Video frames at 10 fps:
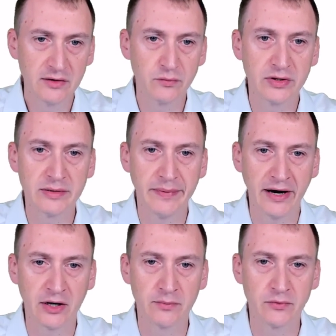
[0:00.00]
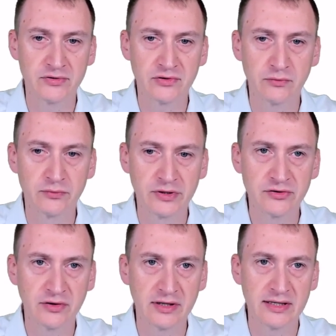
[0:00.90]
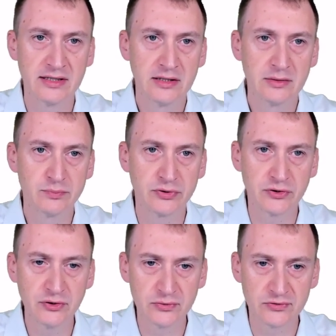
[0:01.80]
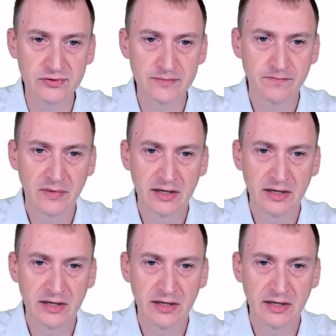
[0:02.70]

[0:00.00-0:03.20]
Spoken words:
when the backup was originally produced.